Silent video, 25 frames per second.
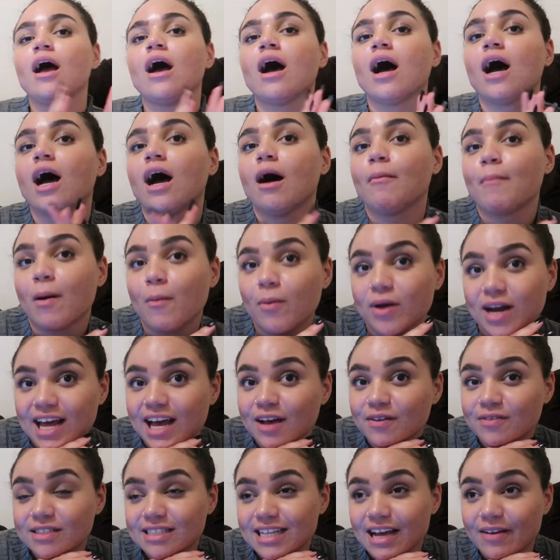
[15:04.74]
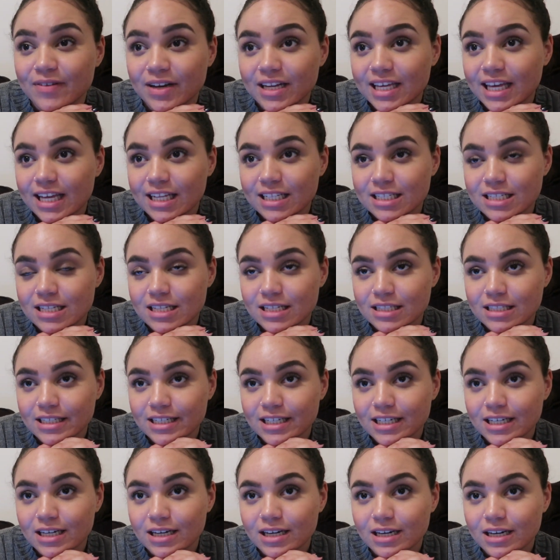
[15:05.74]
I want to have 7 kids this
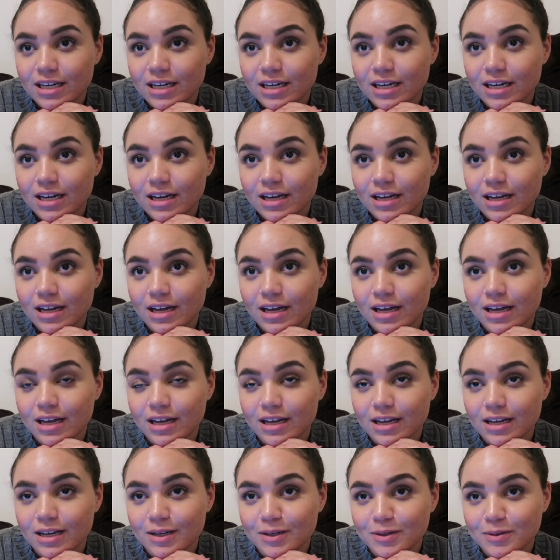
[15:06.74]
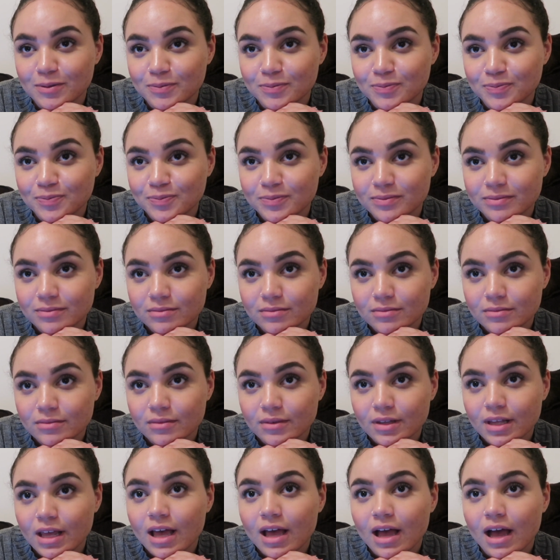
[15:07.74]
year. I
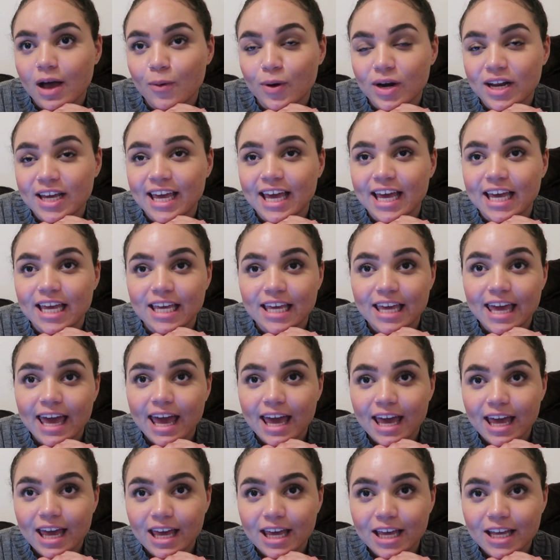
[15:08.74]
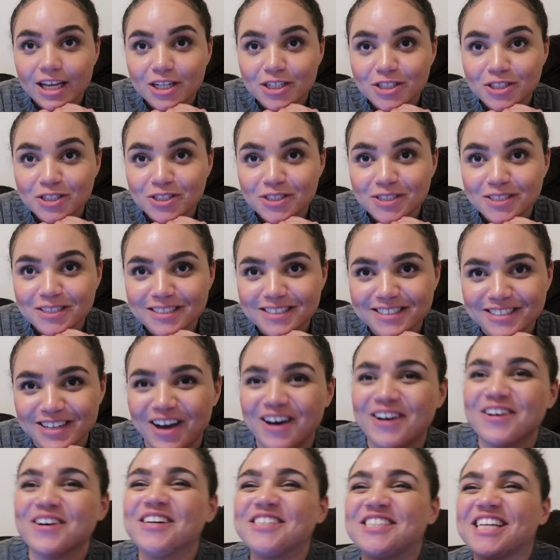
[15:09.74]
want to get engaged. No,
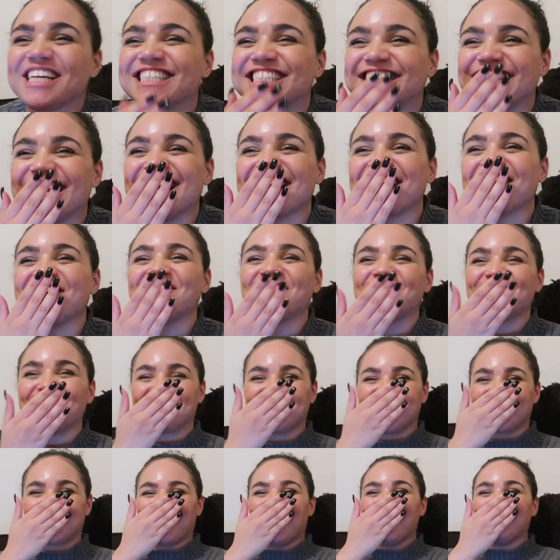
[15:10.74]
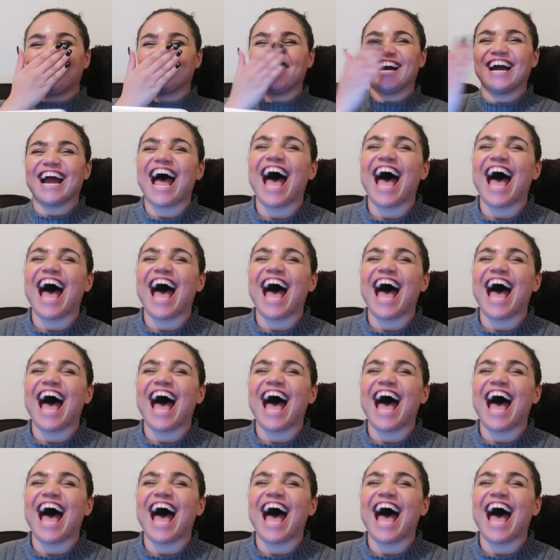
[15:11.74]
just seeing if you look over.